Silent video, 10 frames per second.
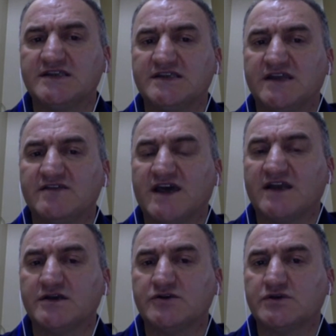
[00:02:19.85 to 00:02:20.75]
stating
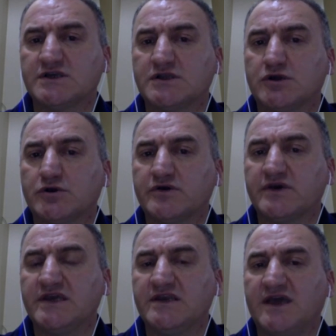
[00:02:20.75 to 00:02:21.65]
that
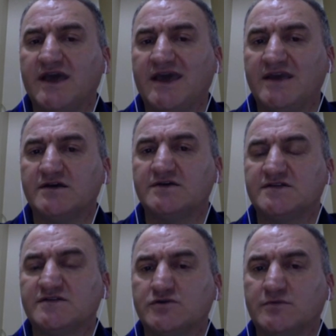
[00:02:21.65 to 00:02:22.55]
hydroxychloroquine and
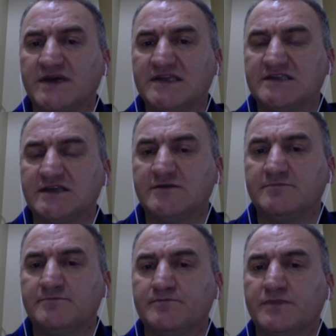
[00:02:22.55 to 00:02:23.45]

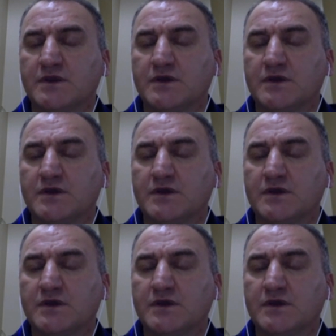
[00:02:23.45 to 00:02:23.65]
azithromycin